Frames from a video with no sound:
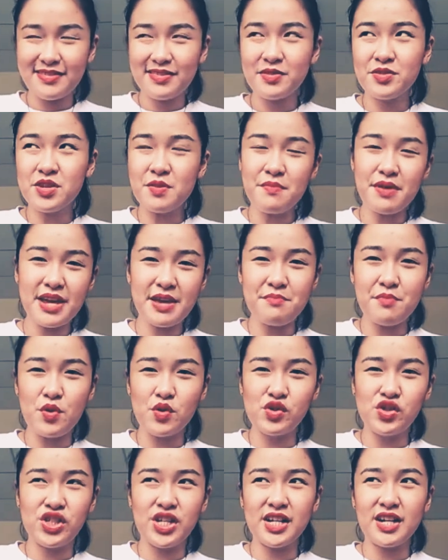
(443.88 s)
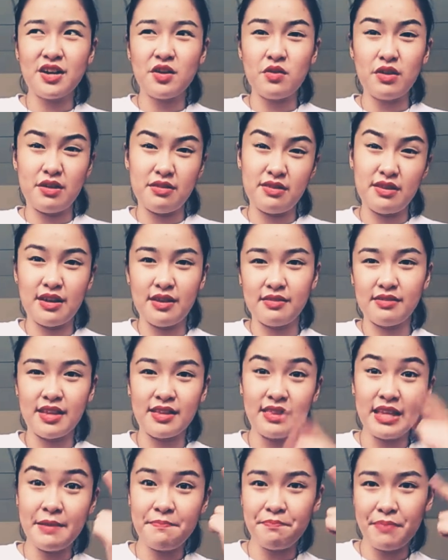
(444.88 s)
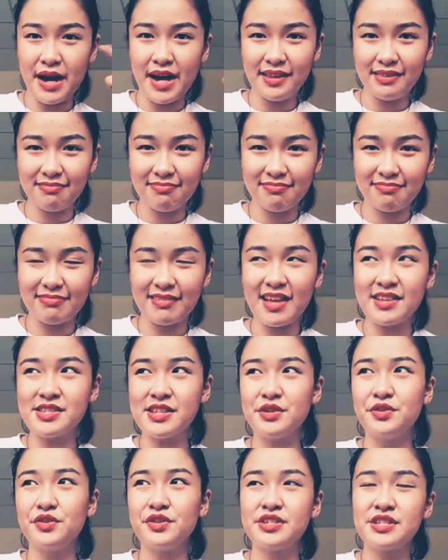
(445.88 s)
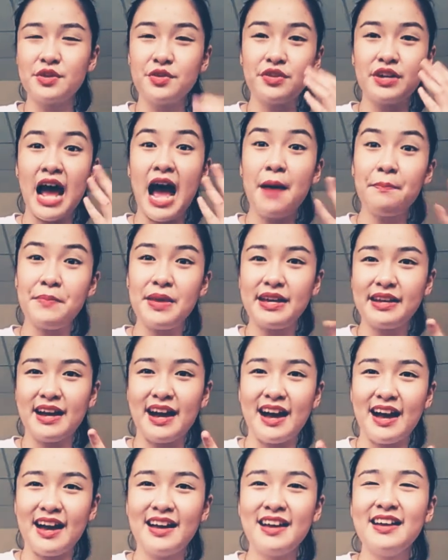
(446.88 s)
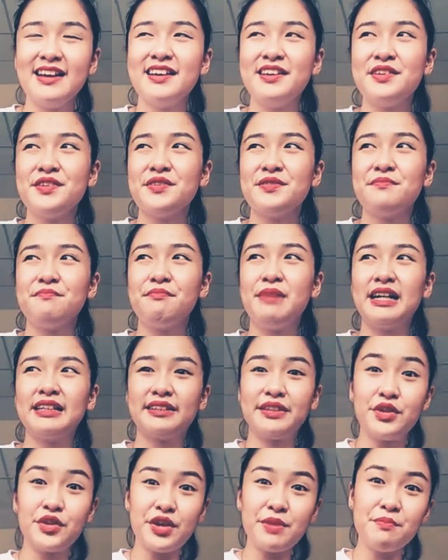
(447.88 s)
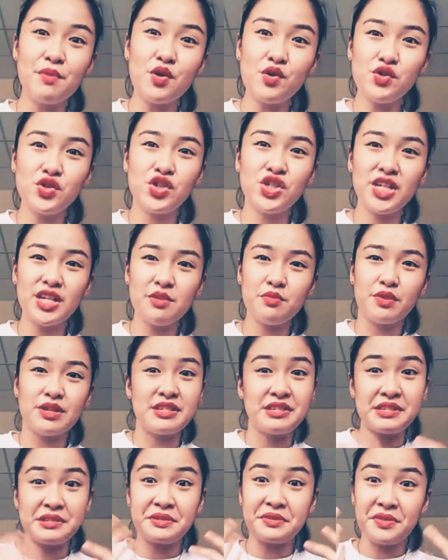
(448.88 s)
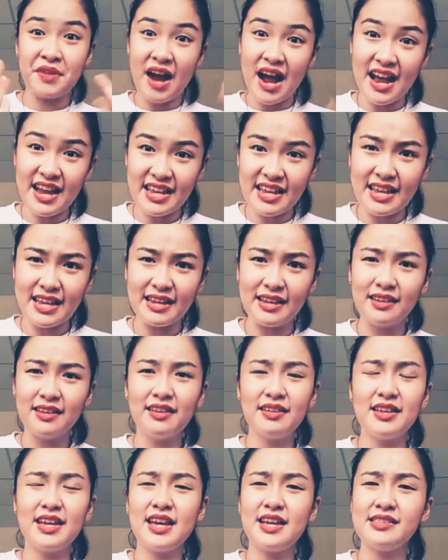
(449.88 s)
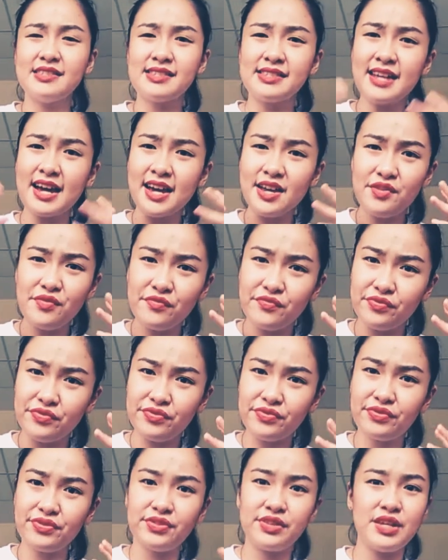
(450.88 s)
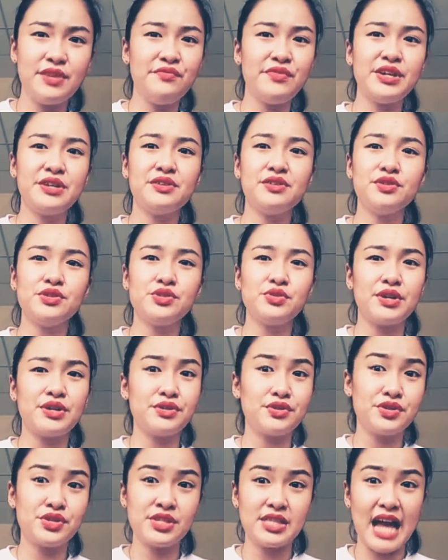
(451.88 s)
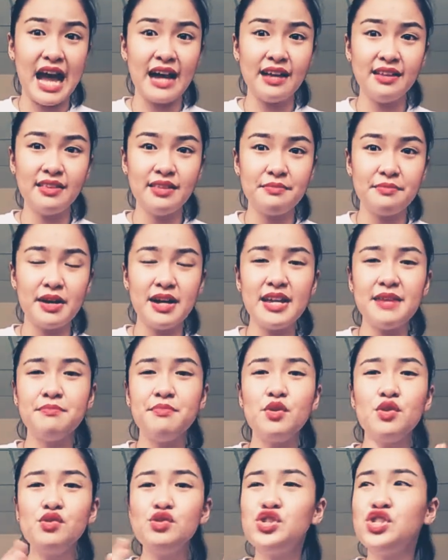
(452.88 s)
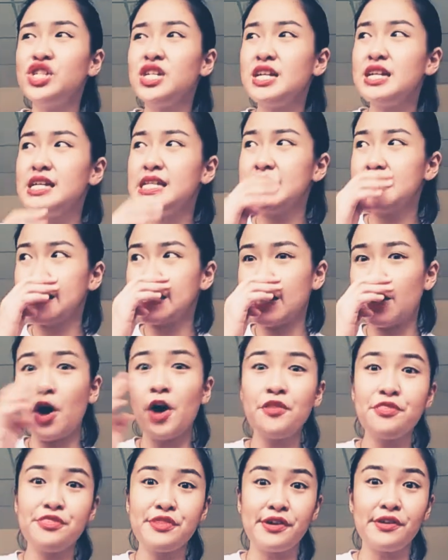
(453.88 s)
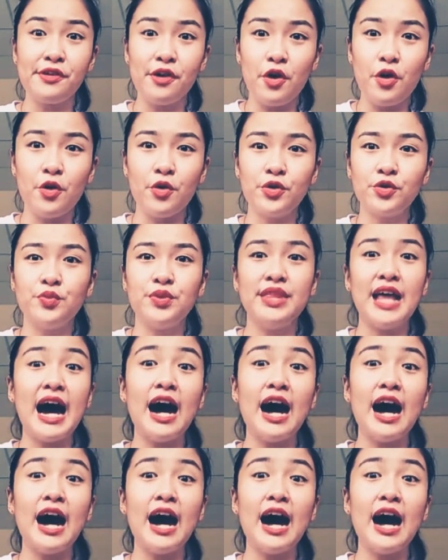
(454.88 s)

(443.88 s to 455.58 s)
so may emoji nga ko, nanipat, na siguro happy ka, but your emoji was crying. It's kind of difficult to understand, diba? Emojis on their own